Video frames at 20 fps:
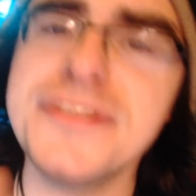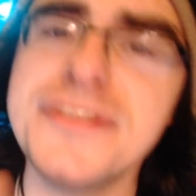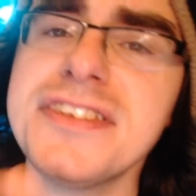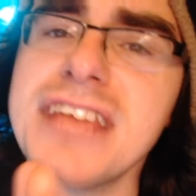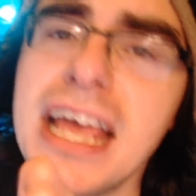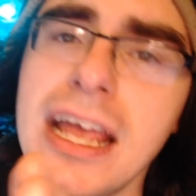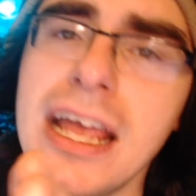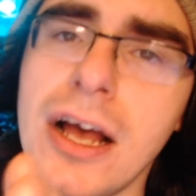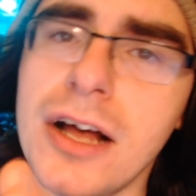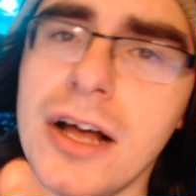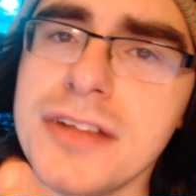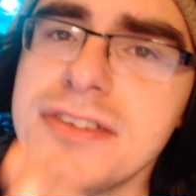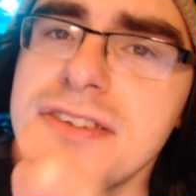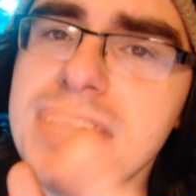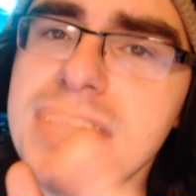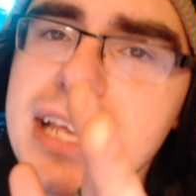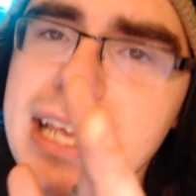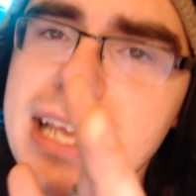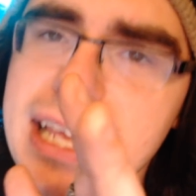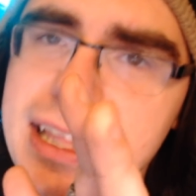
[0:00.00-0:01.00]

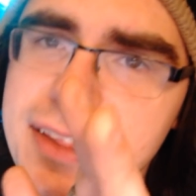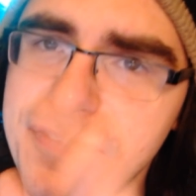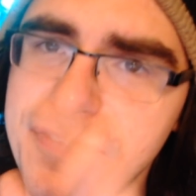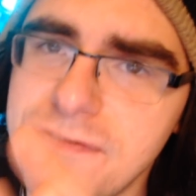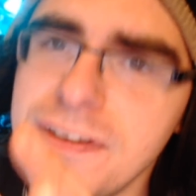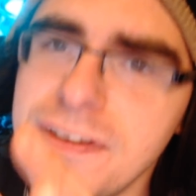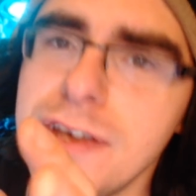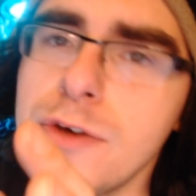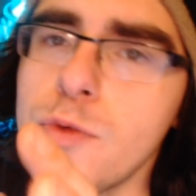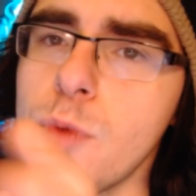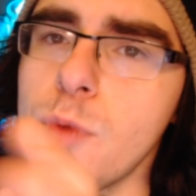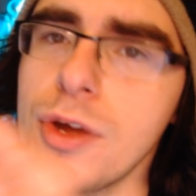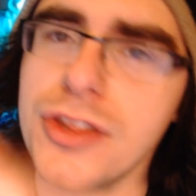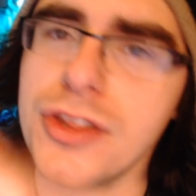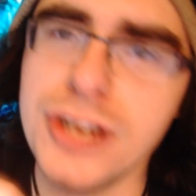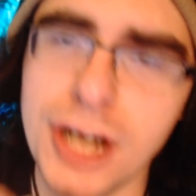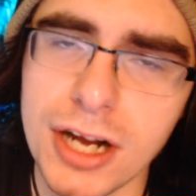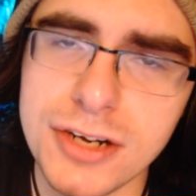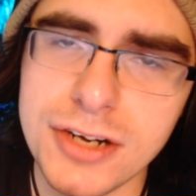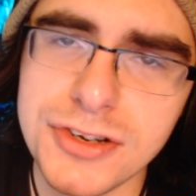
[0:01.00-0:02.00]
seance in the field where the
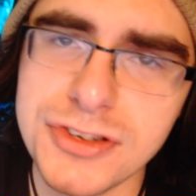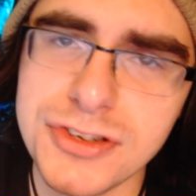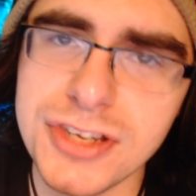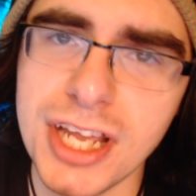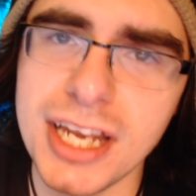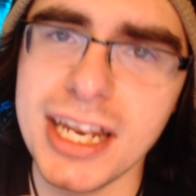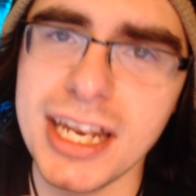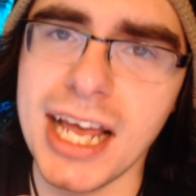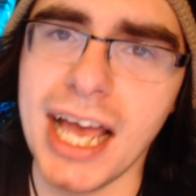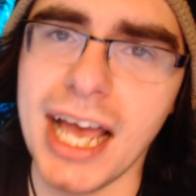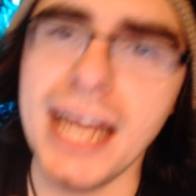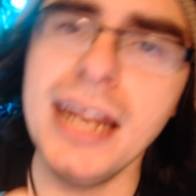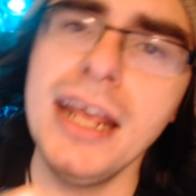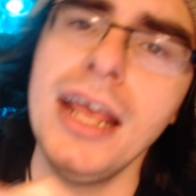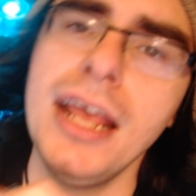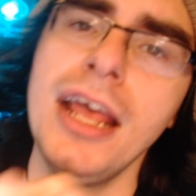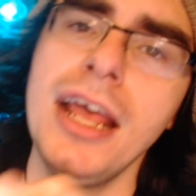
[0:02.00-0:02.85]
doctor's son died